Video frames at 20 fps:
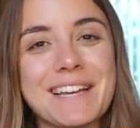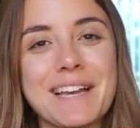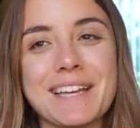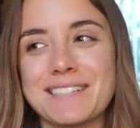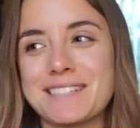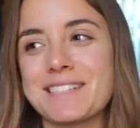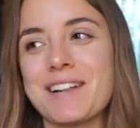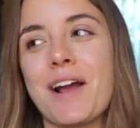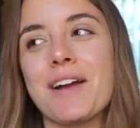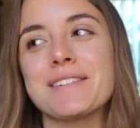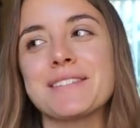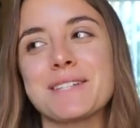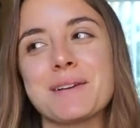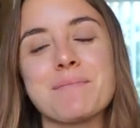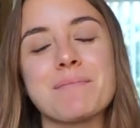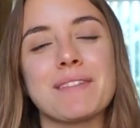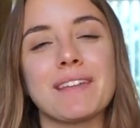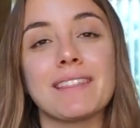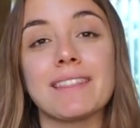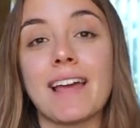It's not
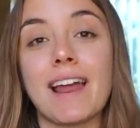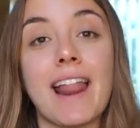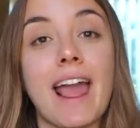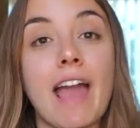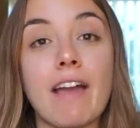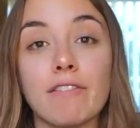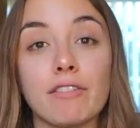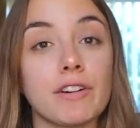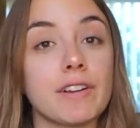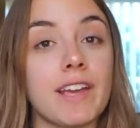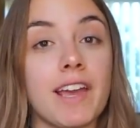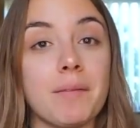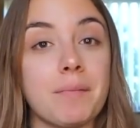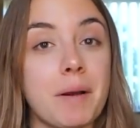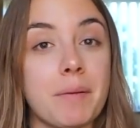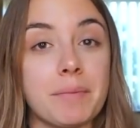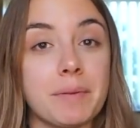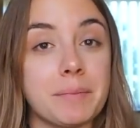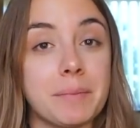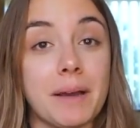something that ever came
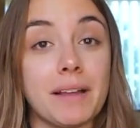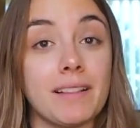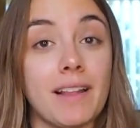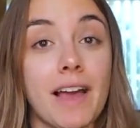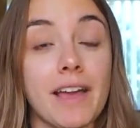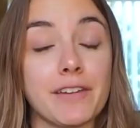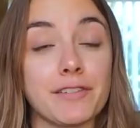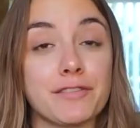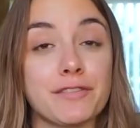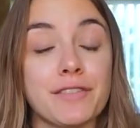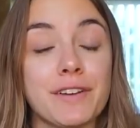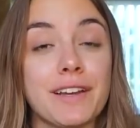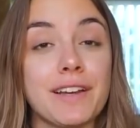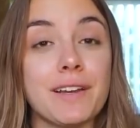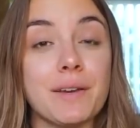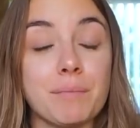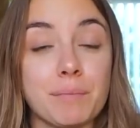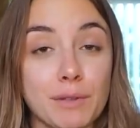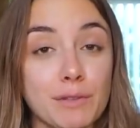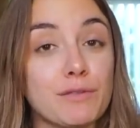up in my life
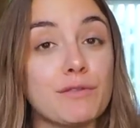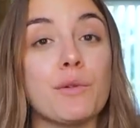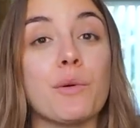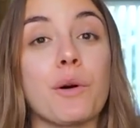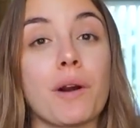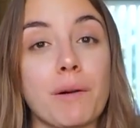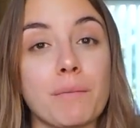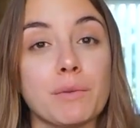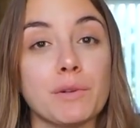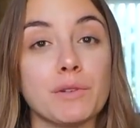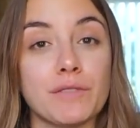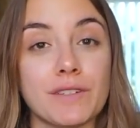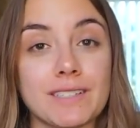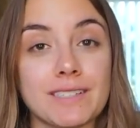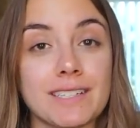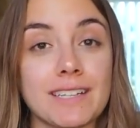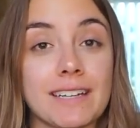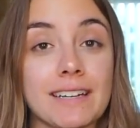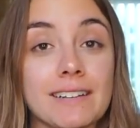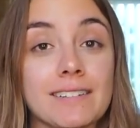before moving
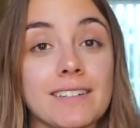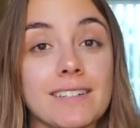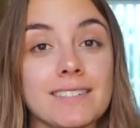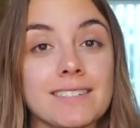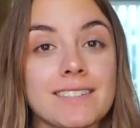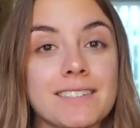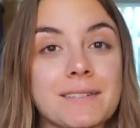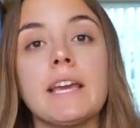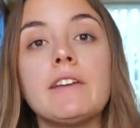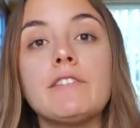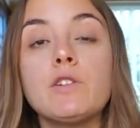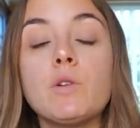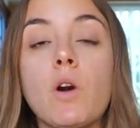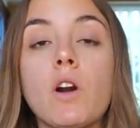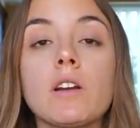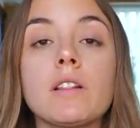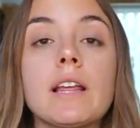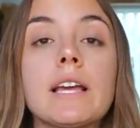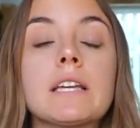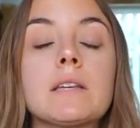to England. If you
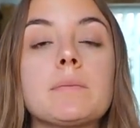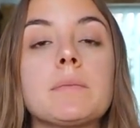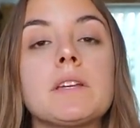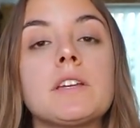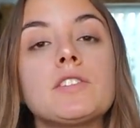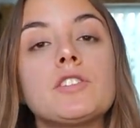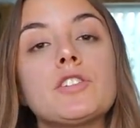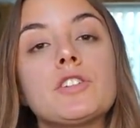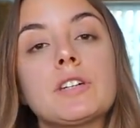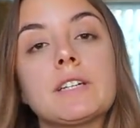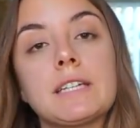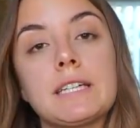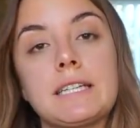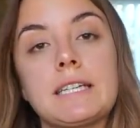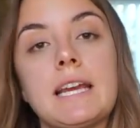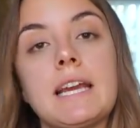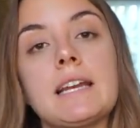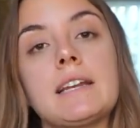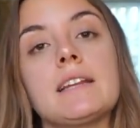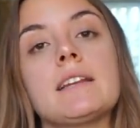are like me and you're a
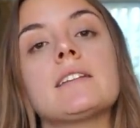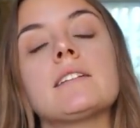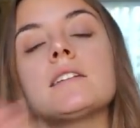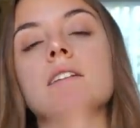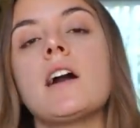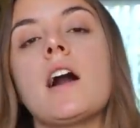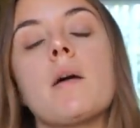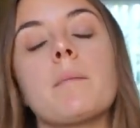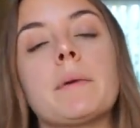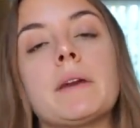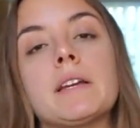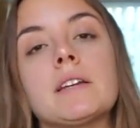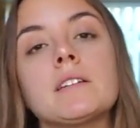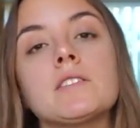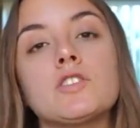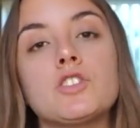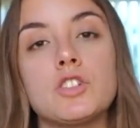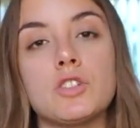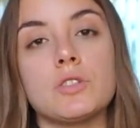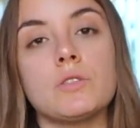Canadian
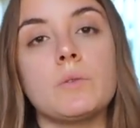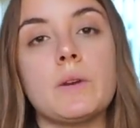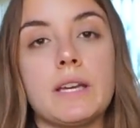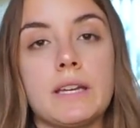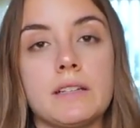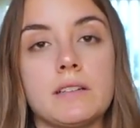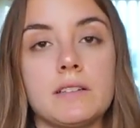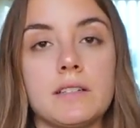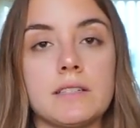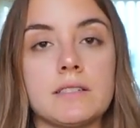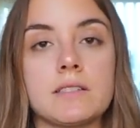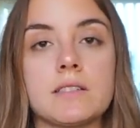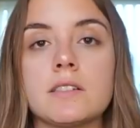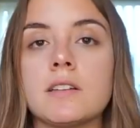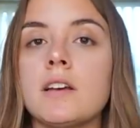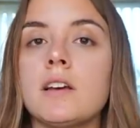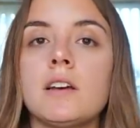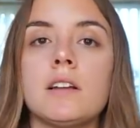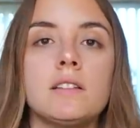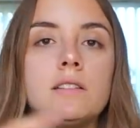coming to
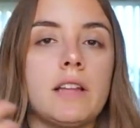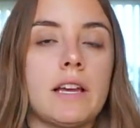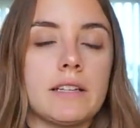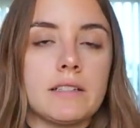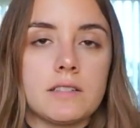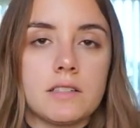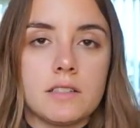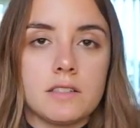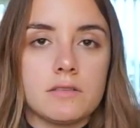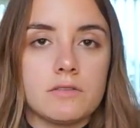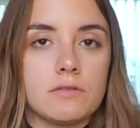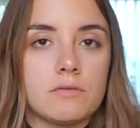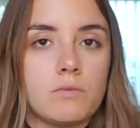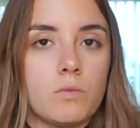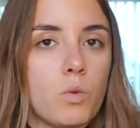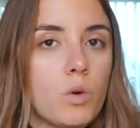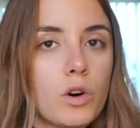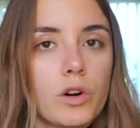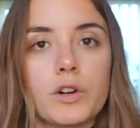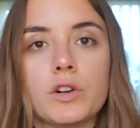England, like to
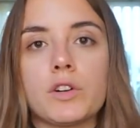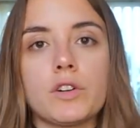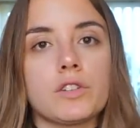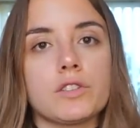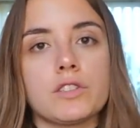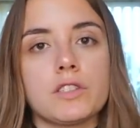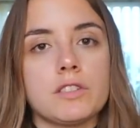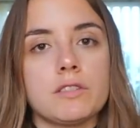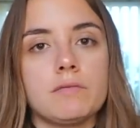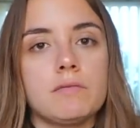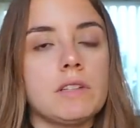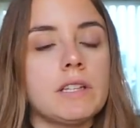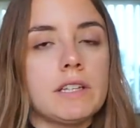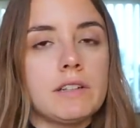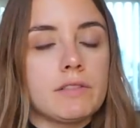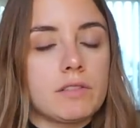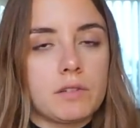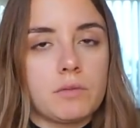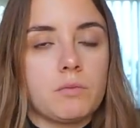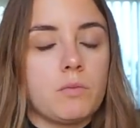work or to
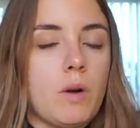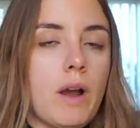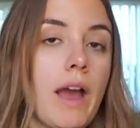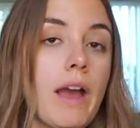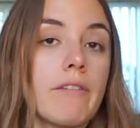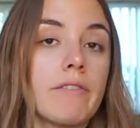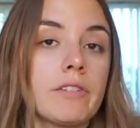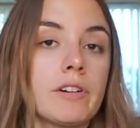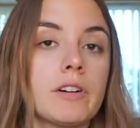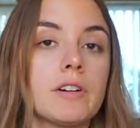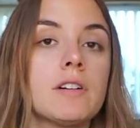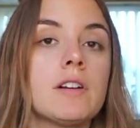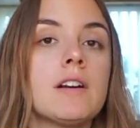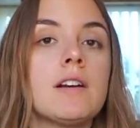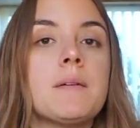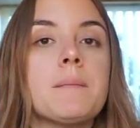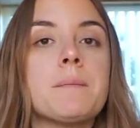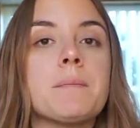live or whatever,